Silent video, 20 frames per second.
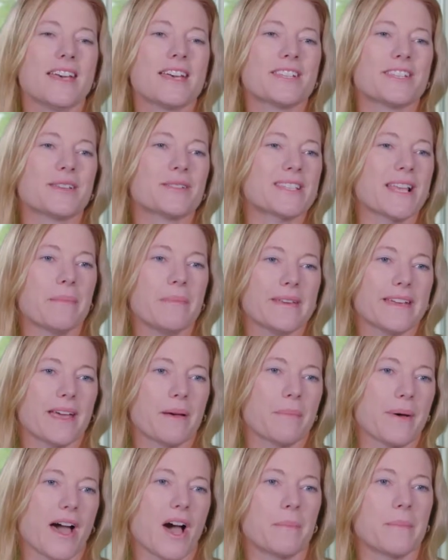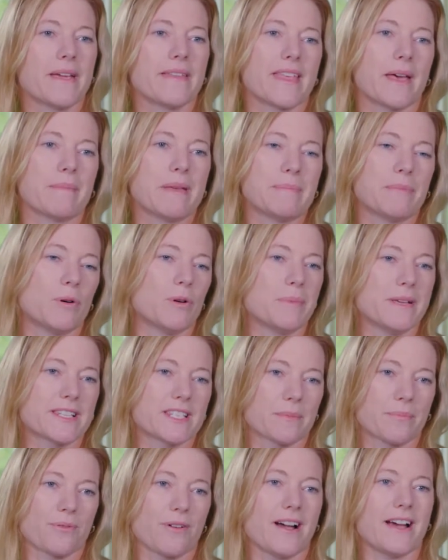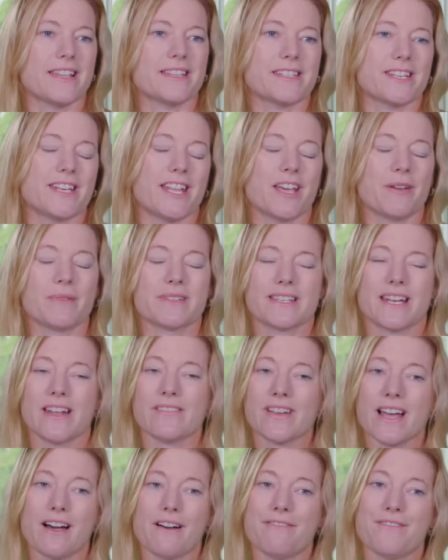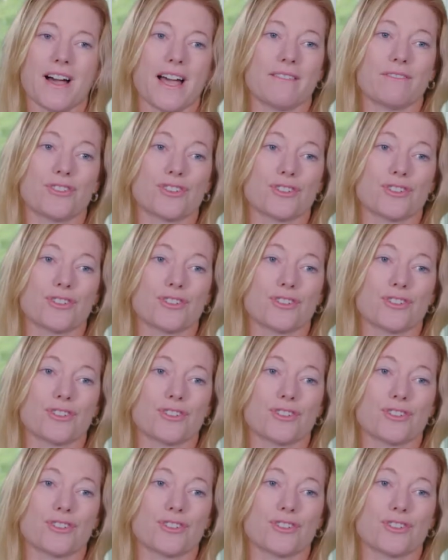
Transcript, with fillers: So something about me that people would be surprised to know is that I've got five